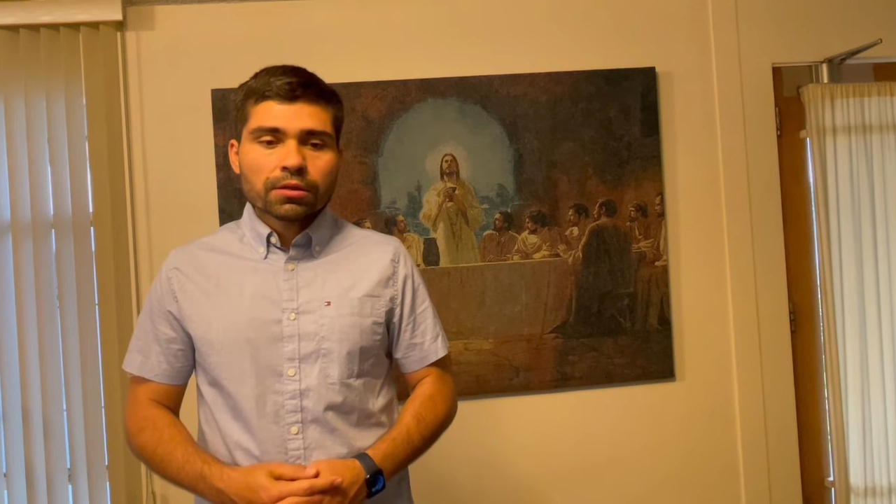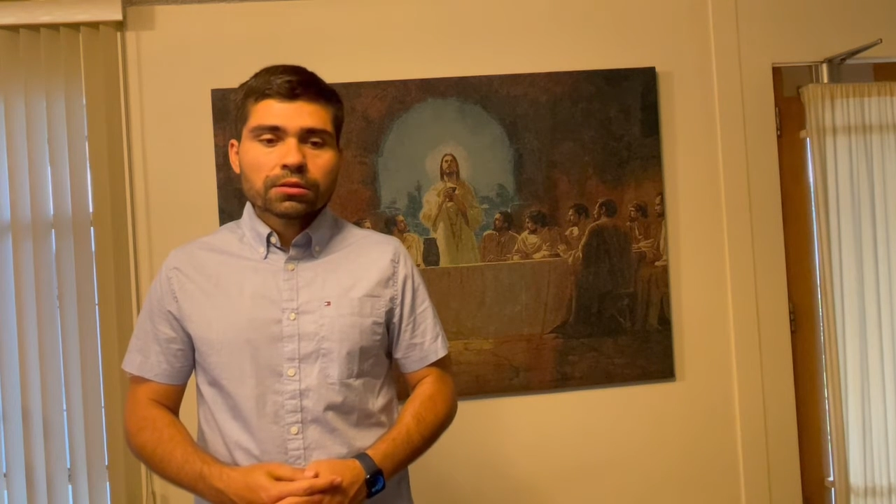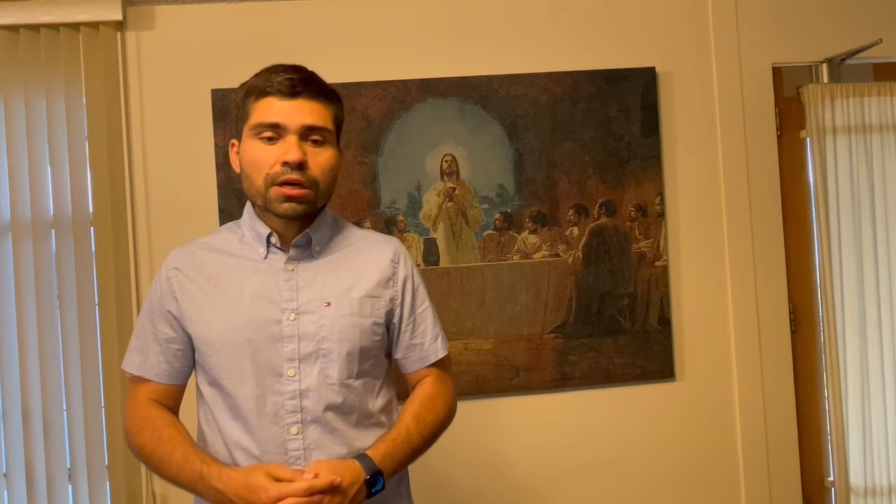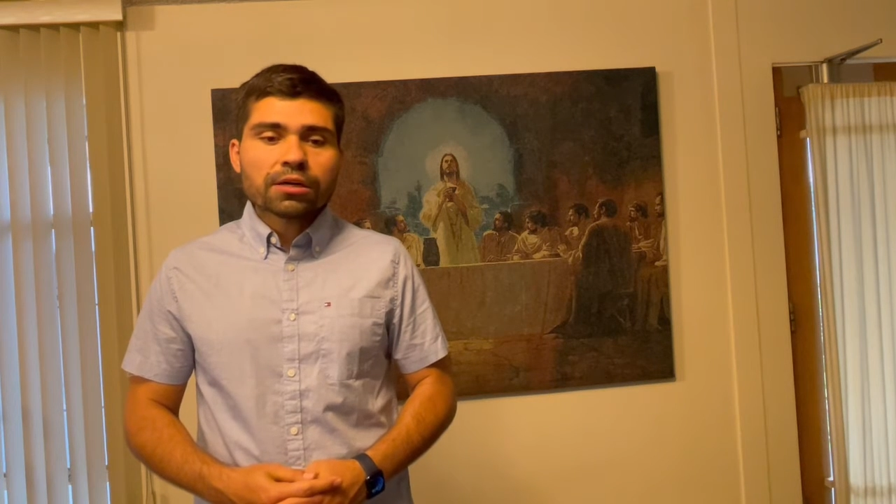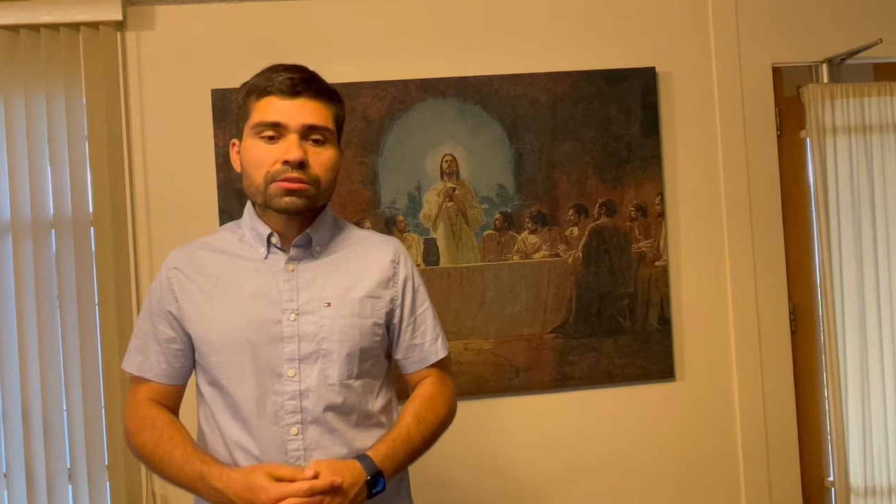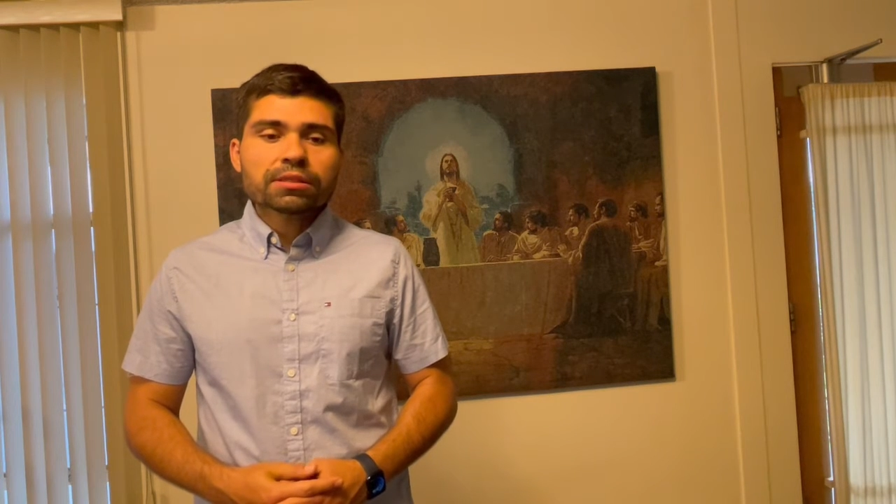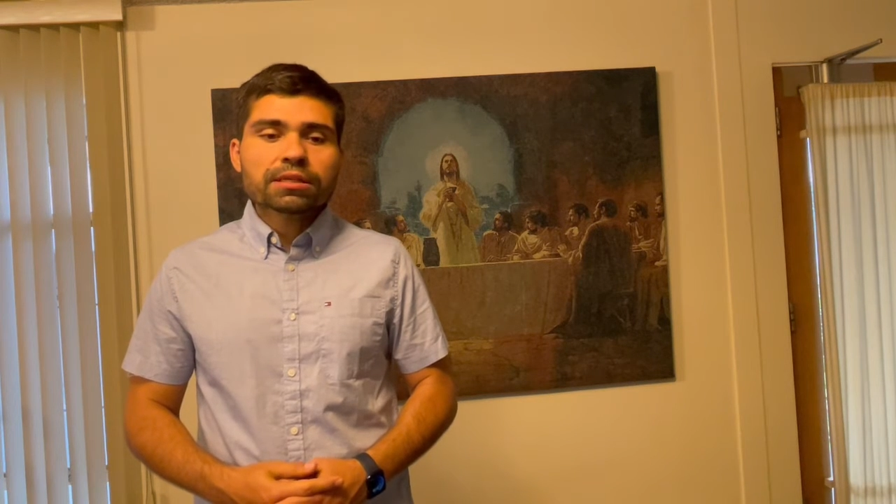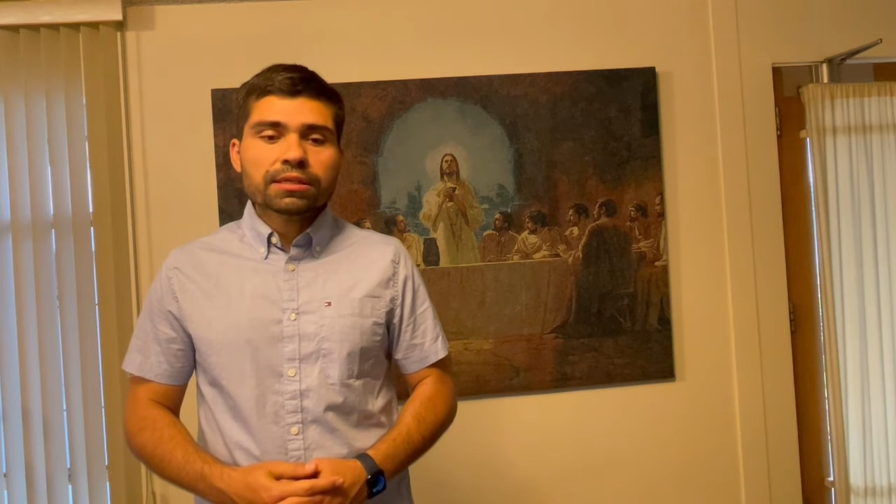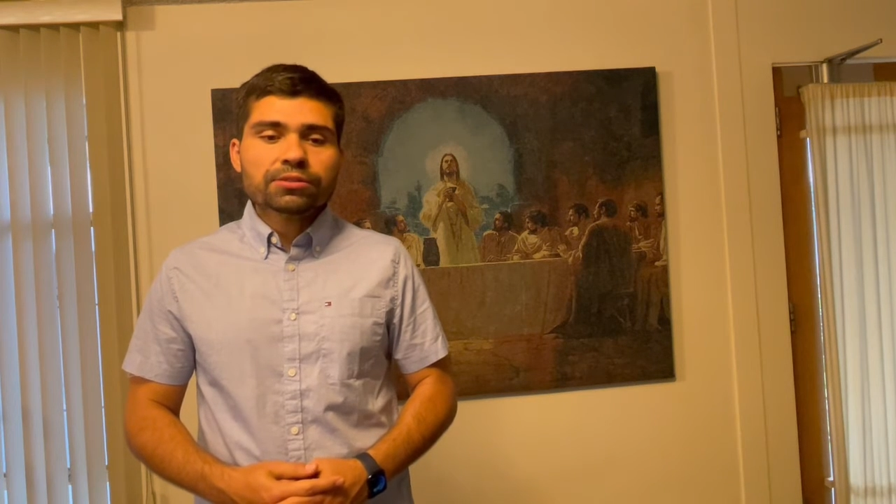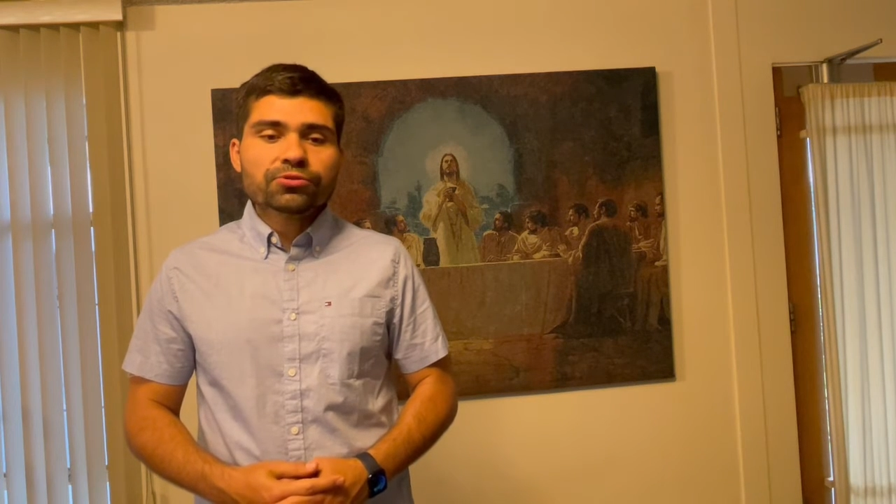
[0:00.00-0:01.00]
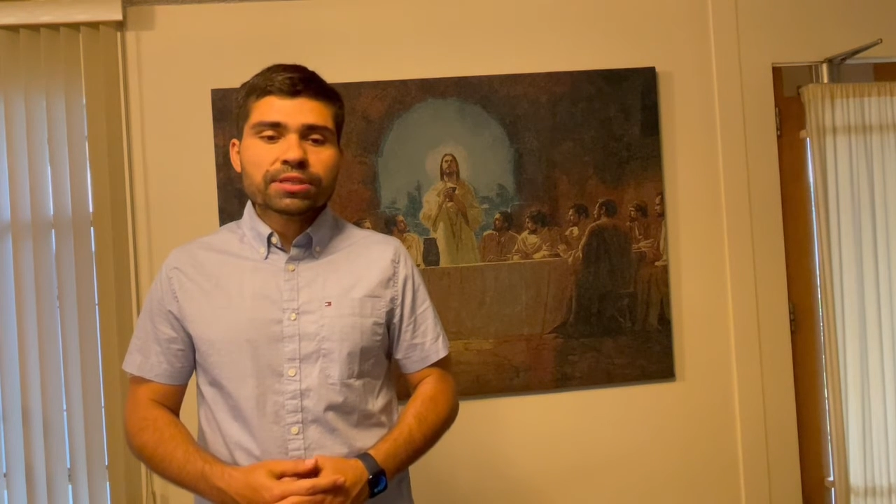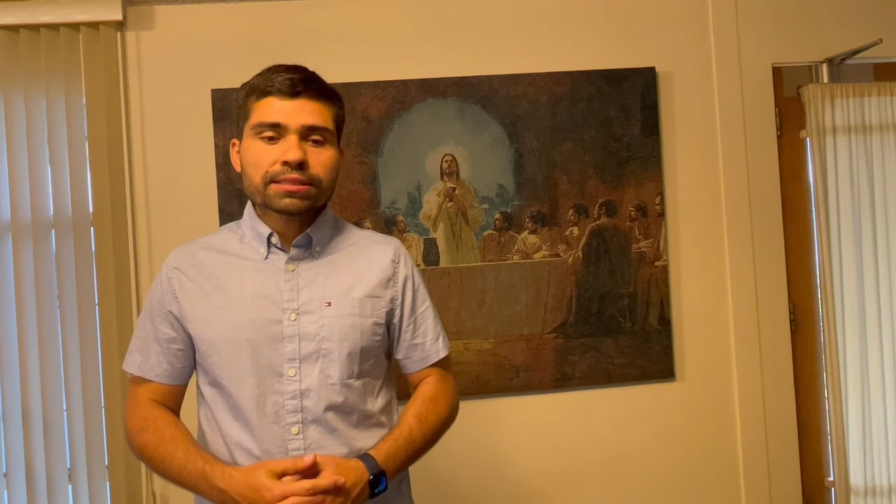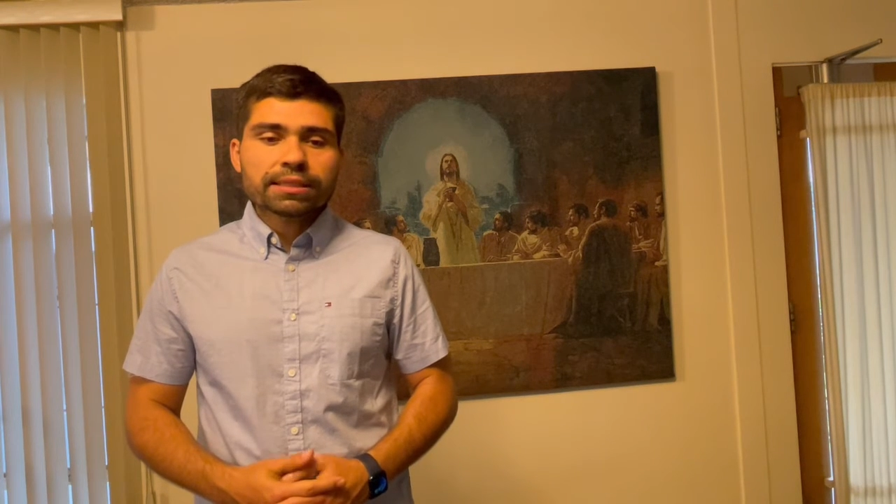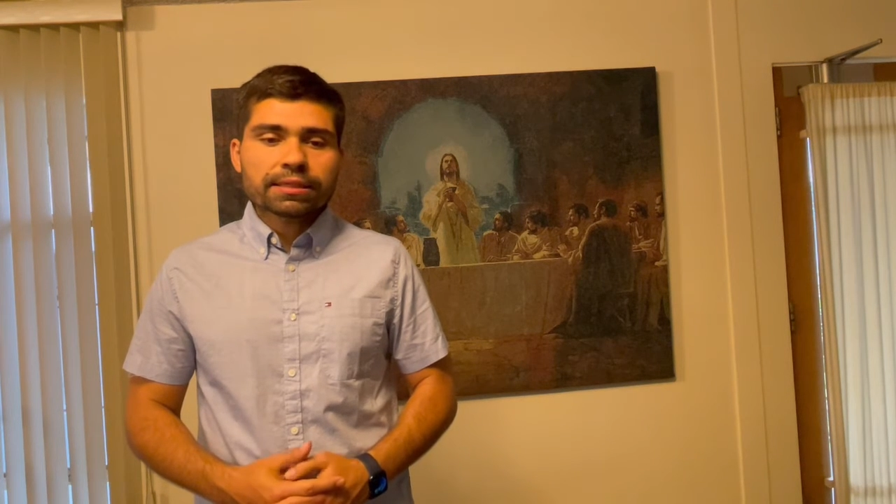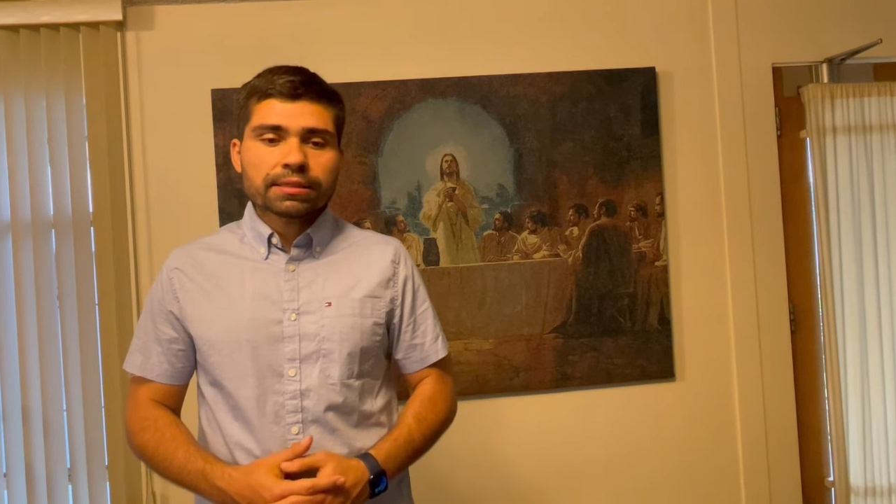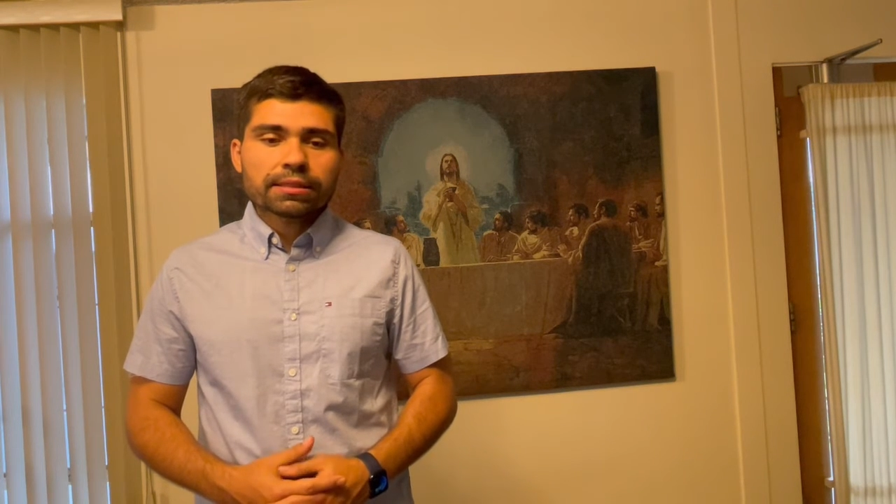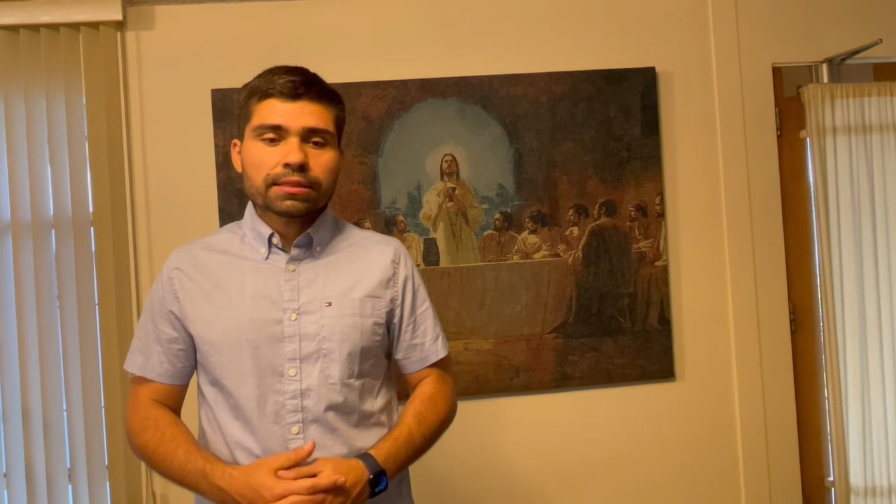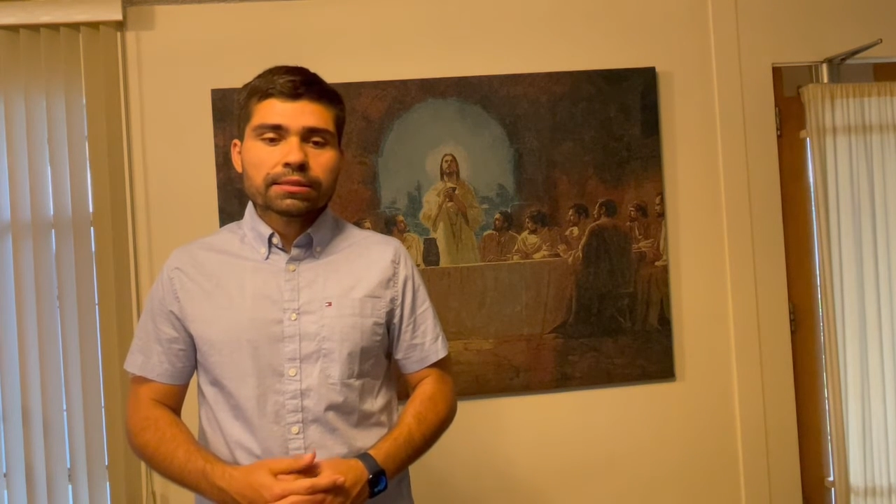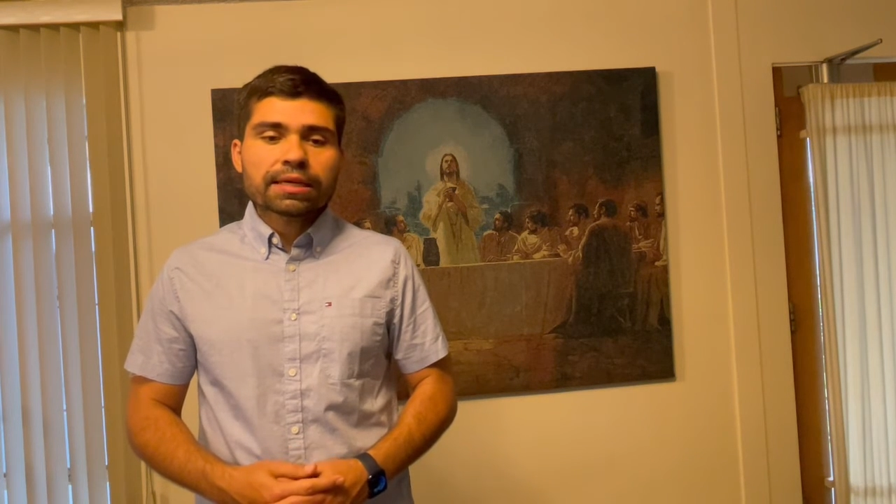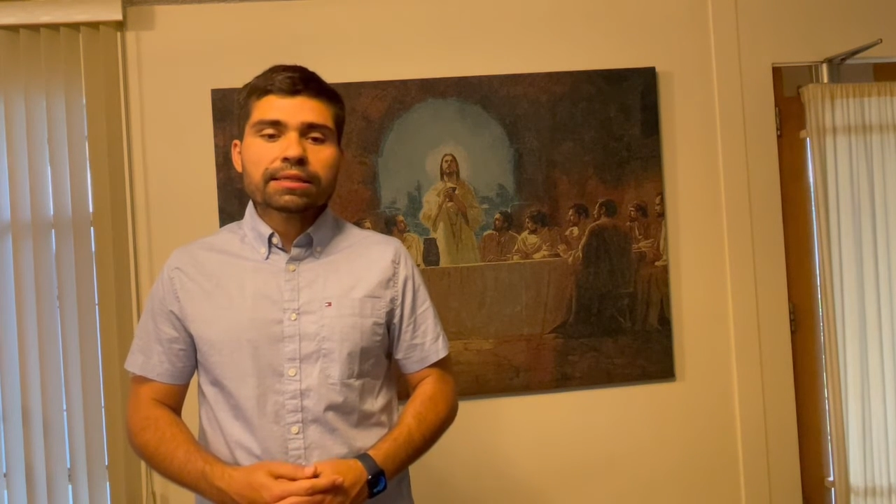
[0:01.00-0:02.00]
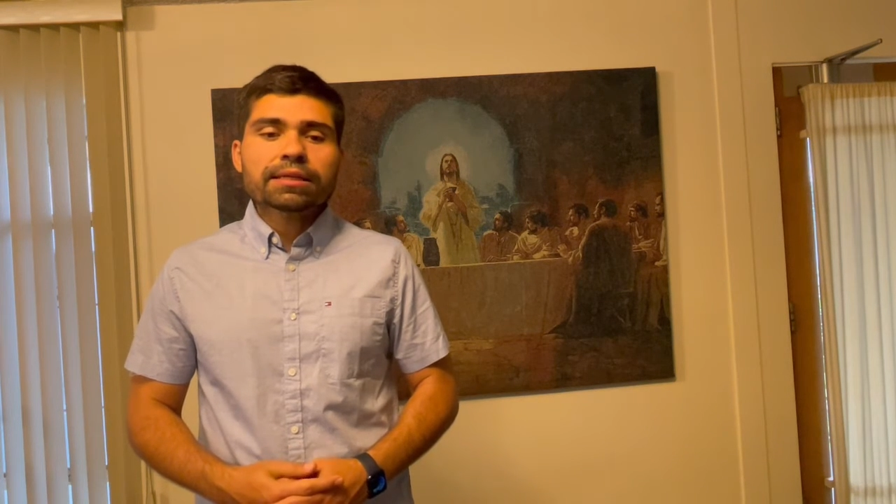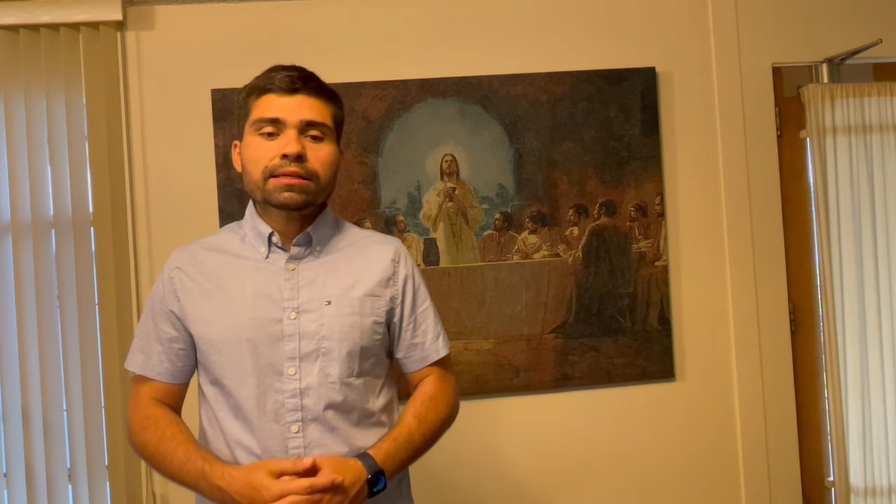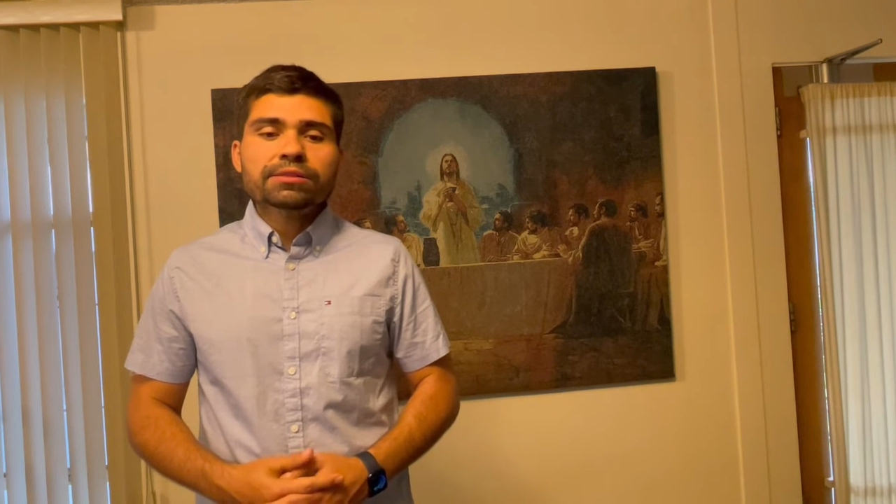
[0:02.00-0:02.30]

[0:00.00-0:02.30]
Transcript: "Thus it is written that